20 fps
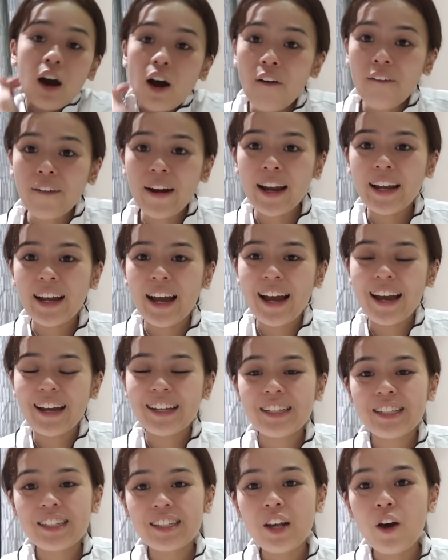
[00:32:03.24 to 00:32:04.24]
Alright
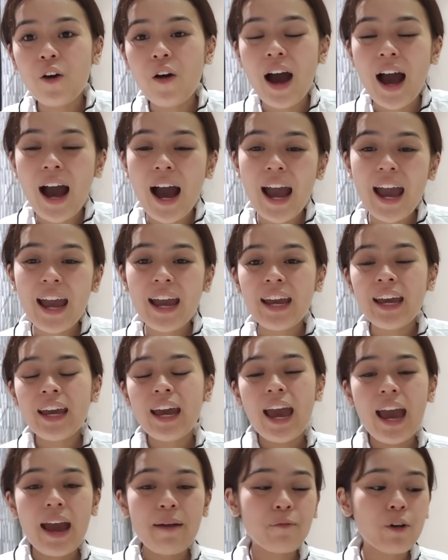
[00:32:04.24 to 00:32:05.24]
guys, so I
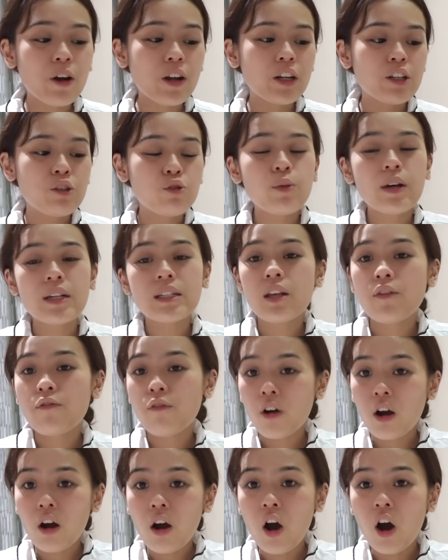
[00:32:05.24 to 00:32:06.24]
am going to do a
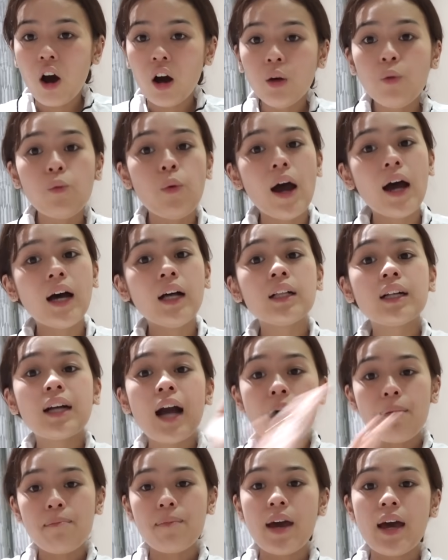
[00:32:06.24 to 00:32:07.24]
Sephora haul while
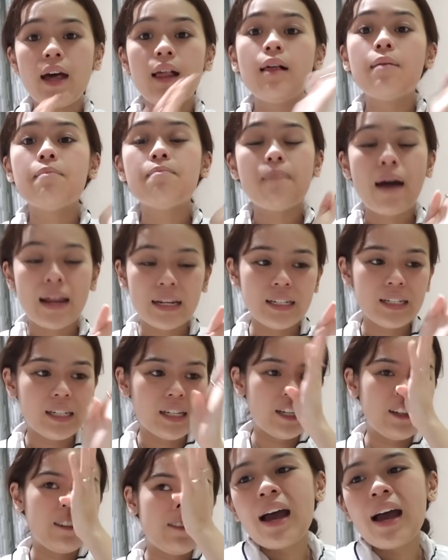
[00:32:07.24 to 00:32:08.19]
Kak Mel mandi.